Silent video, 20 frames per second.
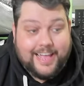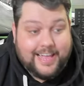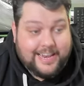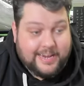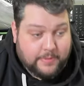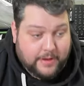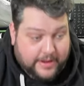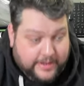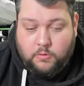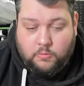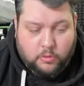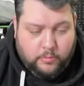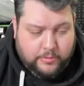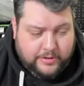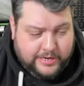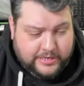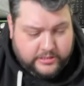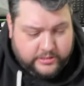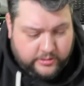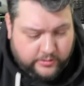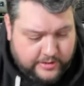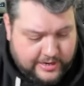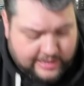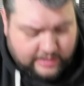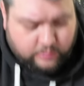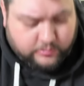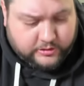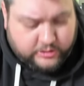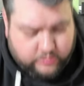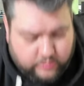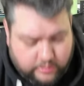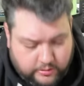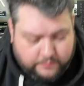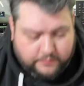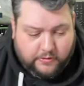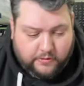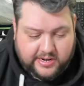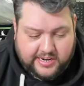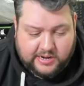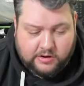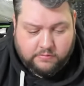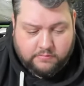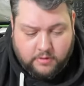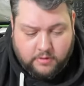Anyway, what we need to do now is try and find out